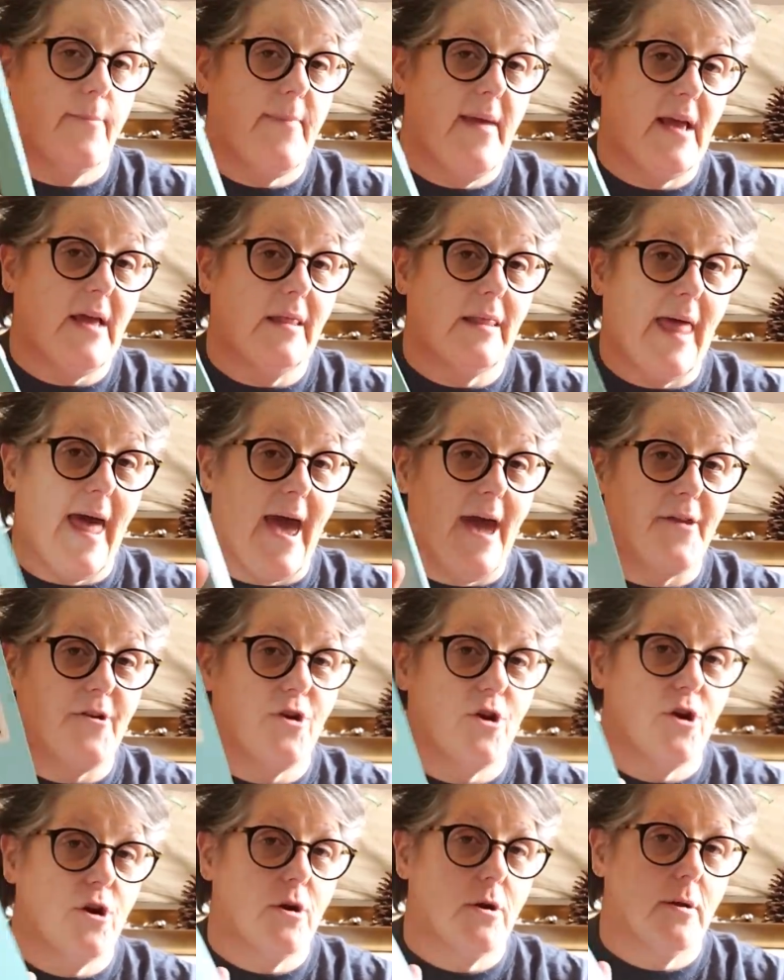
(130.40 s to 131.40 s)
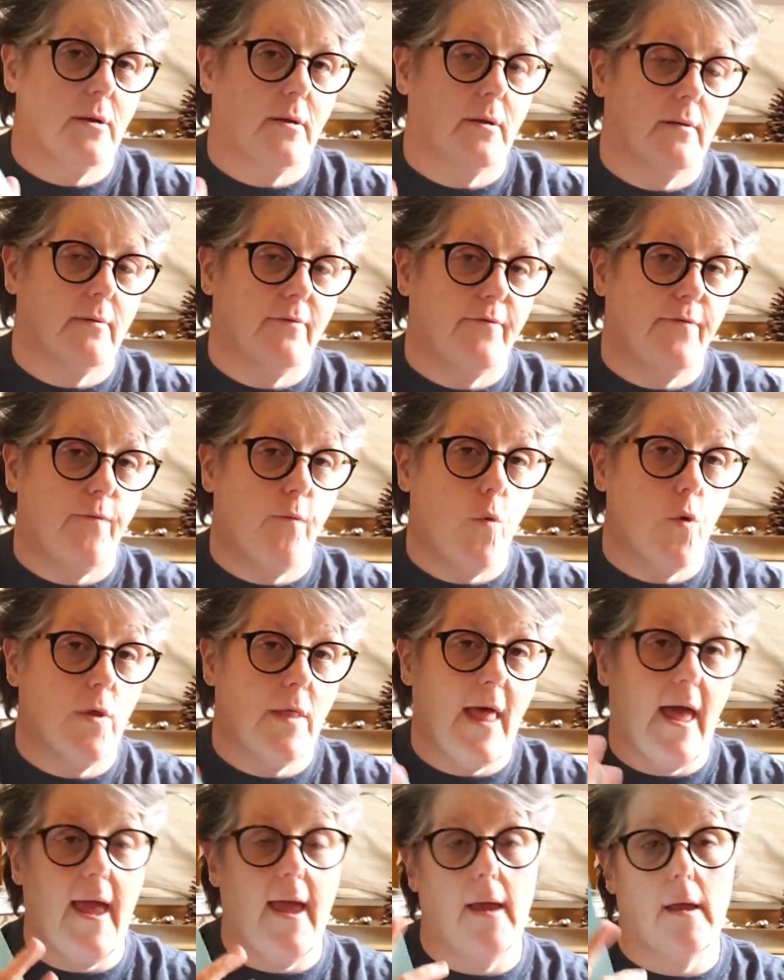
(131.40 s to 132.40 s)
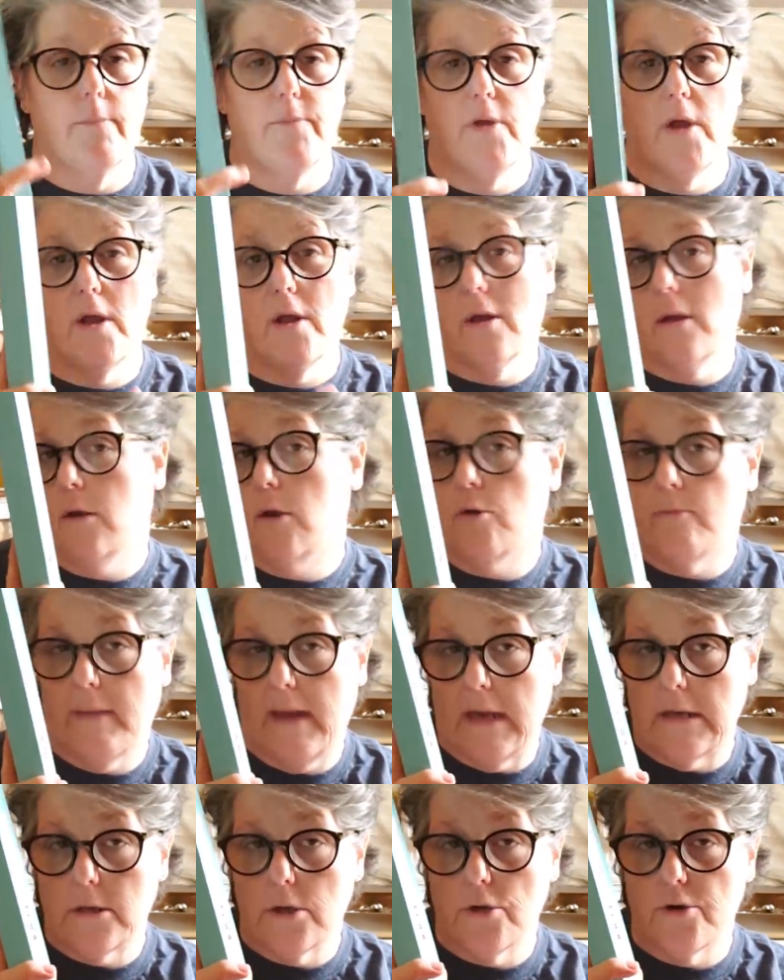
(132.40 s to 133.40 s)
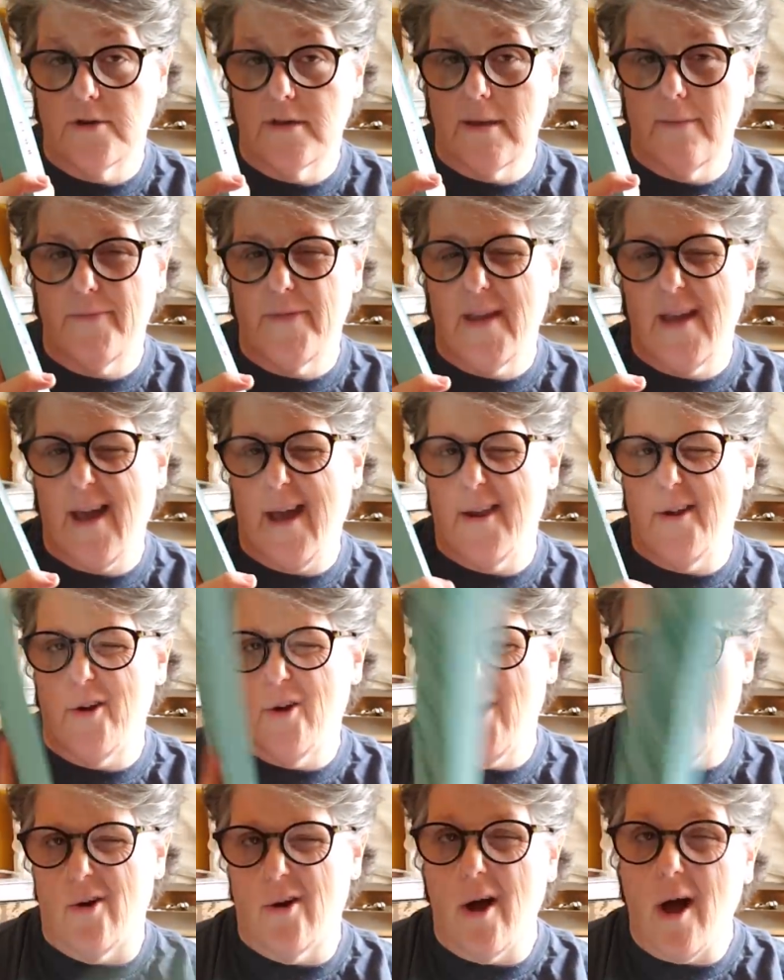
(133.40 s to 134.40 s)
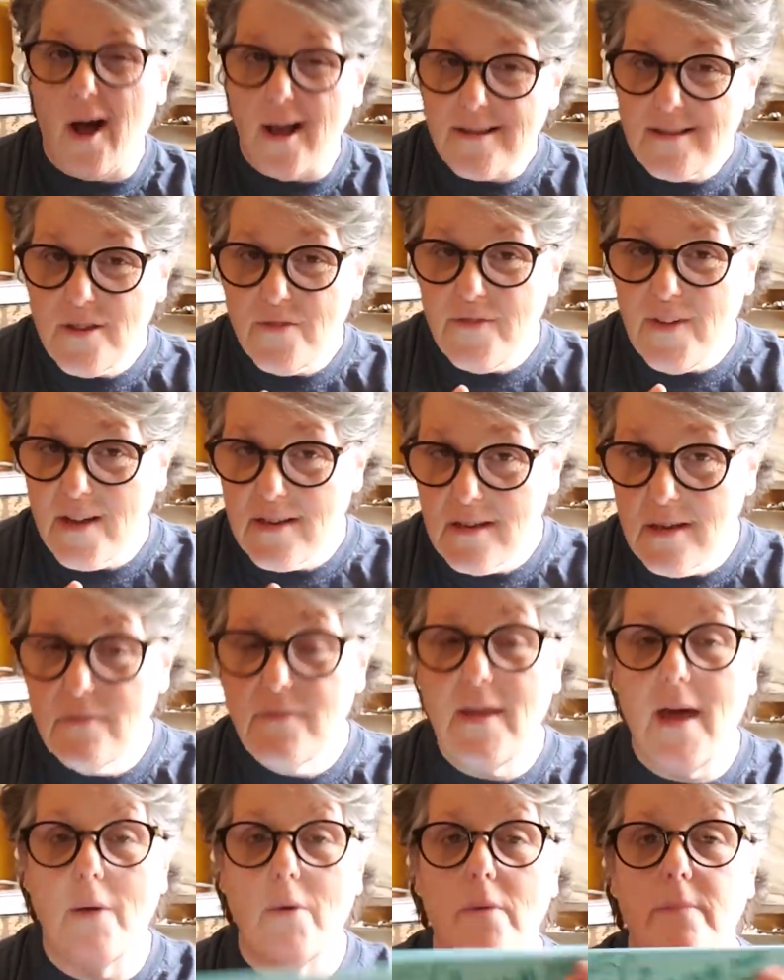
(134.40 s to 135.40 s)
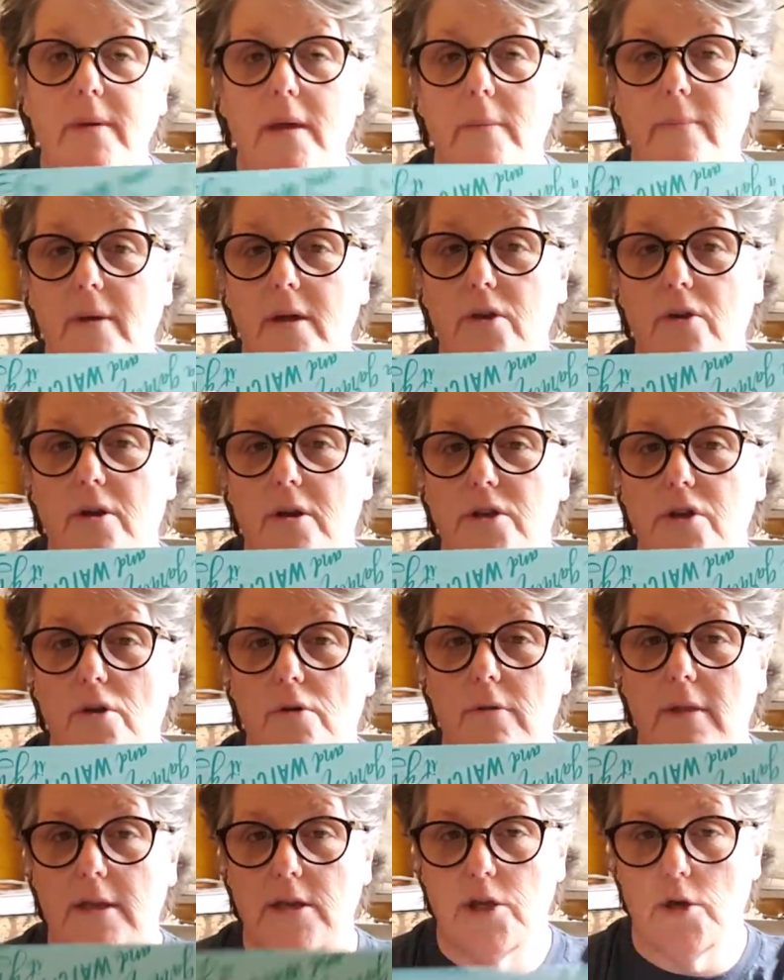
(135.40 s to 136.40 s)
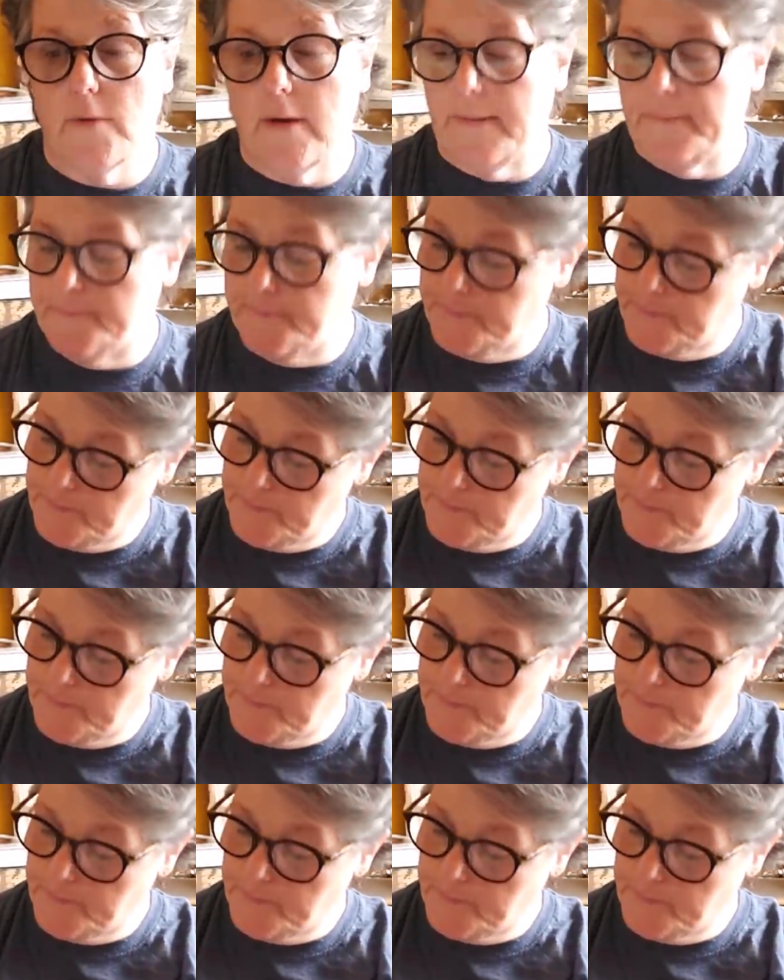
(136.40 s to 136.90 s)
and make a ladder for like your mantle or something. I don't know how cost effective that would be, but you could totally do it.